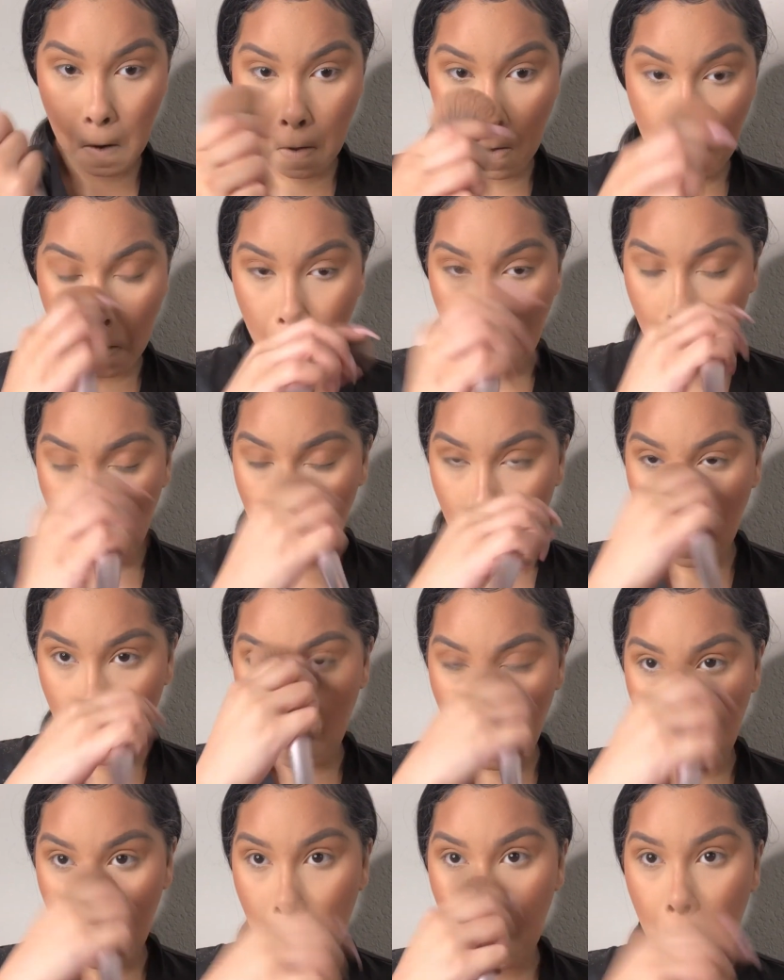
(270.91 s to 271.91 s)
getting that
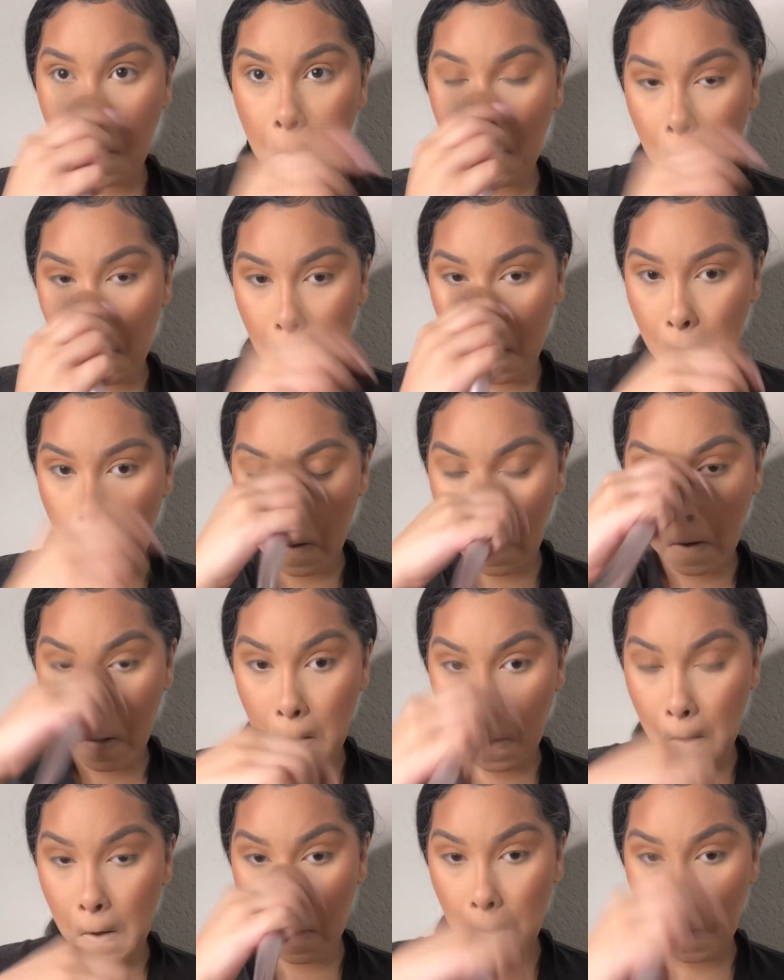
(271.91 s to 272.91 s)
excess powder
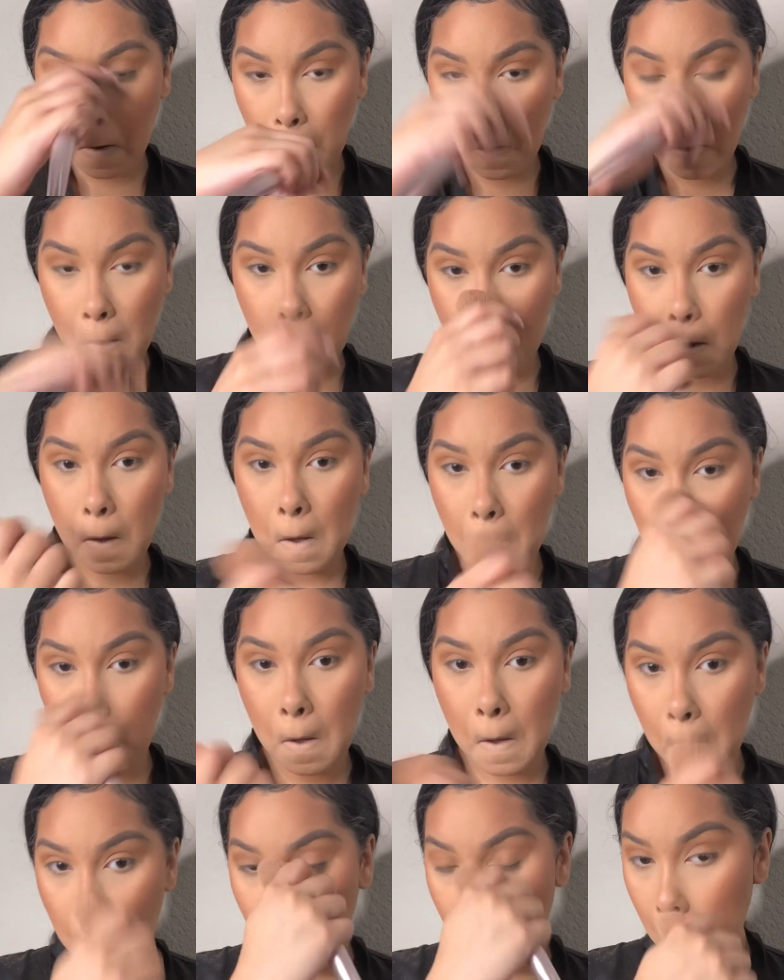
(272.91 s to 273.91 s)
away with my brush,
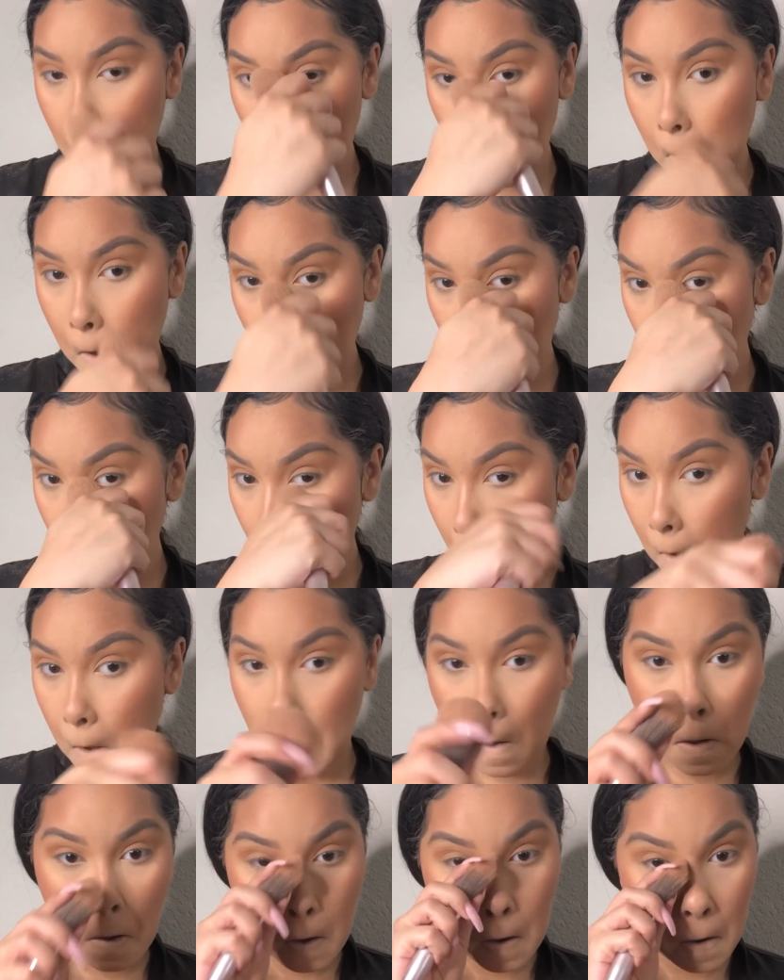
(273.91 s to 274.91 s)
blending everything
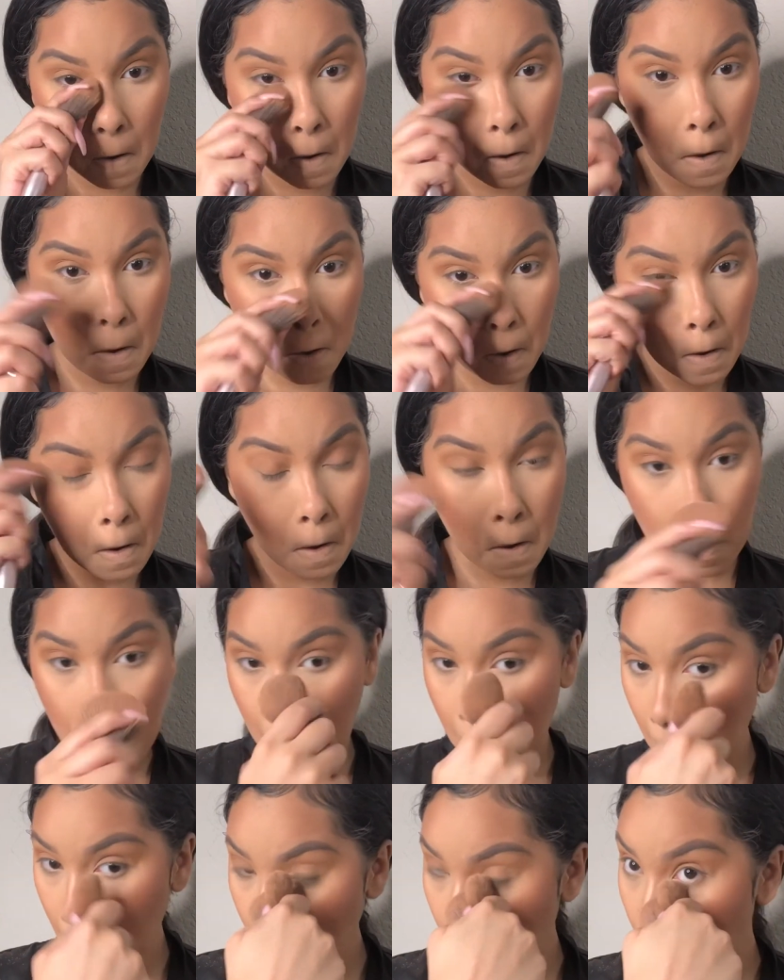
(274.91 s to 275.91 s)
out
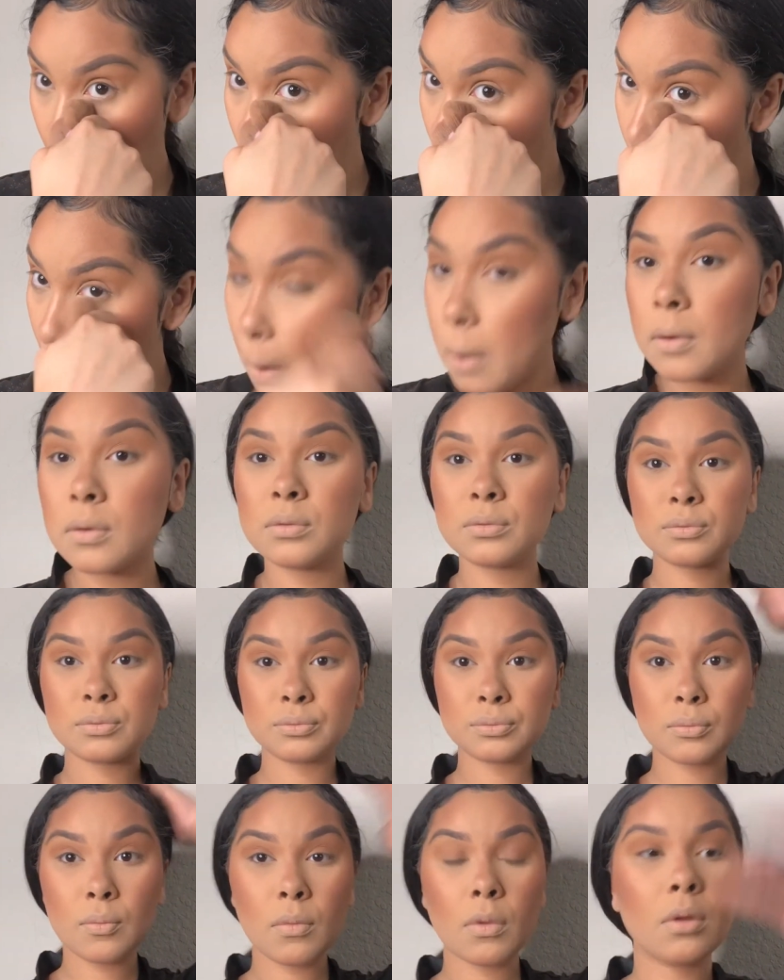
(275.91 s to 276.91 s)
with that brush that I